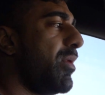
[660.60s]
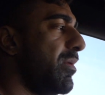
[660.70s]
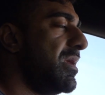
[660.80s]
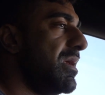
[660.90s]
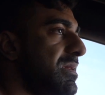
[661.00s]

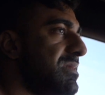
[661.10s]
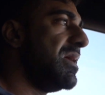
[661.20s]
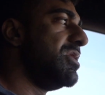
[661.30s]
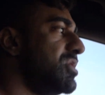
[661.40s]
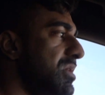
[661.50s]
probably hit
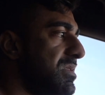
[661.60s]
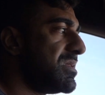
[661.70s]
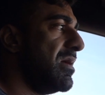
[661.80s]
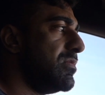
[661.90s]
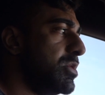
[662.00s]
extensions,
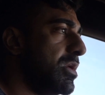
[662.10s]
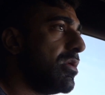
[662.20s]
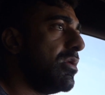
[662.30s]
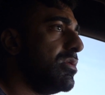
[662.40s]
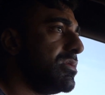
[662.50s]
hamstring
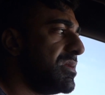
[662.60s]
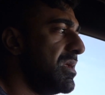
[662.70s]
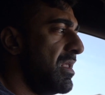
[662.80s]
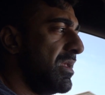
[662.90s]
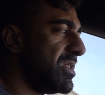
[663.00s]
curls,
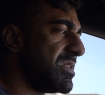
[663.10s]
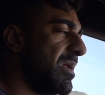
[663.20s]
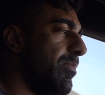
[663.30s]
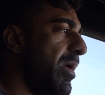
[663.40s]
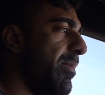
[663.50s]
just
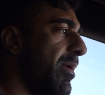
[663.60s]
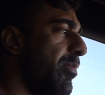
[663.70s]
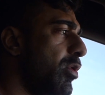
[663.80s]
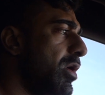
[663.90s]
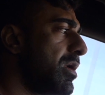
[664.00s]
some pump up
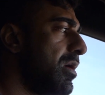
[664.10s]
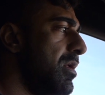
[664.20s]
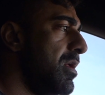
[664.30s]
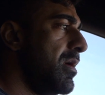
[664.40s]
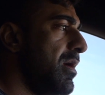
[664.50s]
work,
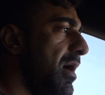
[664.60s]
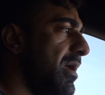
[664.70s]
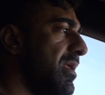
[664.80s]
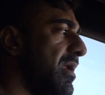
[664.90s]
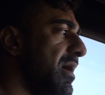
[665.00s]
and
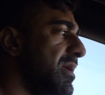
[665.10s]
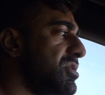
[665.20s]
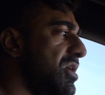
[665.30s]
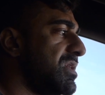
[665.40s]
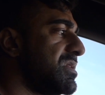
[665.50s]
then I got
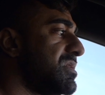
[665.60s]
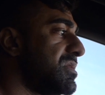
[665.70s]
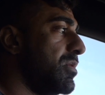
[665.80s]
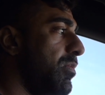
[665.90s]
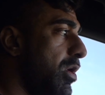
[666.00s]
chest
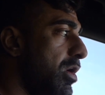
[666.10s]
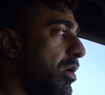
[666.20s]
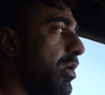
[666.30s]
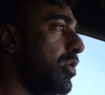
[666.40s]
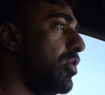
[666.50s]

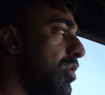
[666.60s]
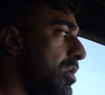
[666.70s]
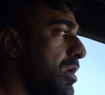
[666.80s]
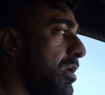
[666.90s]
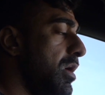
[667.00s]
tomorrow.
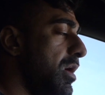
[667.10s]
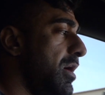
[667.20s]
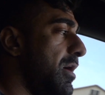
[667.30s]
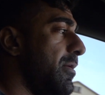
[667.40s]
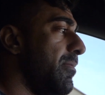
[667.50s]

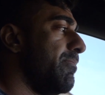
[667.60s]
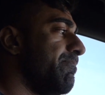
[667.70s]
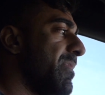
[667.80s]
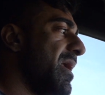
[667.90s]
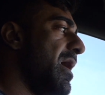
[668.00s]
Um,
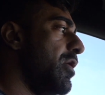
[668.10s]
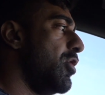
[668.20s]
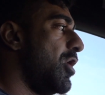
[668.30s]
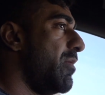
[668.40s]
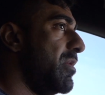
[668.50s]
I don't
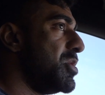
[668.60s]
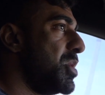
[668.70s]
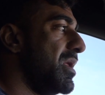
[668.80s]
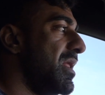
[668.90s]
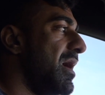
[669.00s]
know how I'm gonna
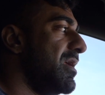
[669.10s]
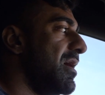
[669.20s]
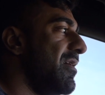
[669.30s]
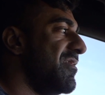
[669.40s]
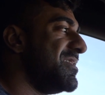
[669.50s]
train that
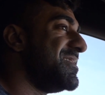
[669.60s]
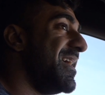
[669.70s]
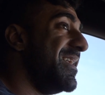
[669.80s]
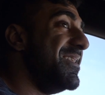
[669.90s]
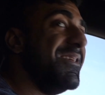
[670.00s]
yet. I haven't
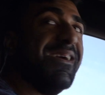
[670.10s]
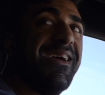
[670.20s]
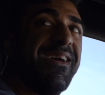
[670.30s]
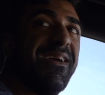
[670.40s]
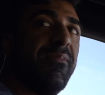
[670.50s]
decided
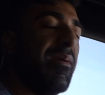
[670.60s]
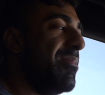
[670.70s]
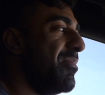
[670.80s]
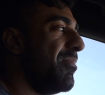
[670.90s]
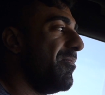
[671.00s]
yet. So
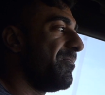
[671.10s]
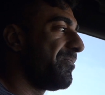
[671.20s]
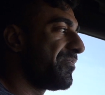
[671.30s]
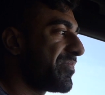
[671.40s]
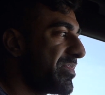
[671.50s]
around
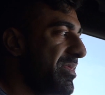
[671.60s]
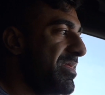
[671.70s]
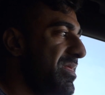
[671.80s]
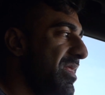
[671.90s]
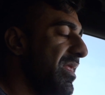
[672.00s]
this
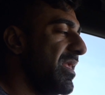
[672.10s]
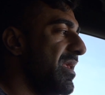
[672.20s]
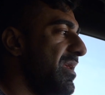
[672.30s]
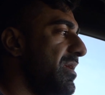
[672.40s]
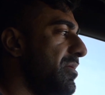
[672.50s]
time
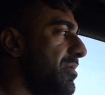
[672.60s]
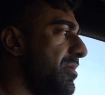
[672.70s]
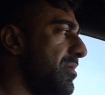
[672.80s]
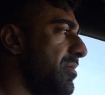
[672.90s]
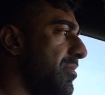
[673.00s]
period,
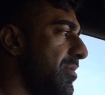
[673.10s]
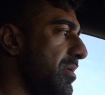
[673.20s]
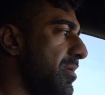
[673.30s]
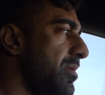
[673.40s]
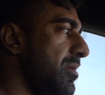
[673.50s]
and
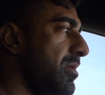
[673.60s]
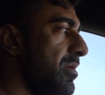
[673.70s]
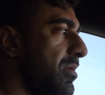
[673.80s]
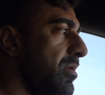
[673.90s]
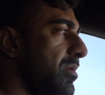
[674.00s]
all that, with it
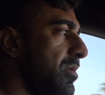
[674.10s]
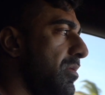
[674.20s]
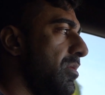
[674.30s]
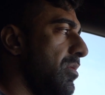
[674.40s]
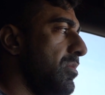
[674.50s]
being so
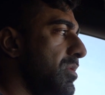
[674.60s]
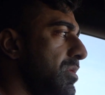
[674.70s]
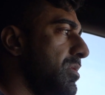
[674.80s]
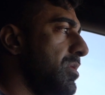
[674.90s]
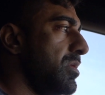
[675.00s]
close to the
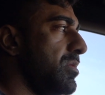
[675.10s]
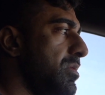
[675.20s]
show,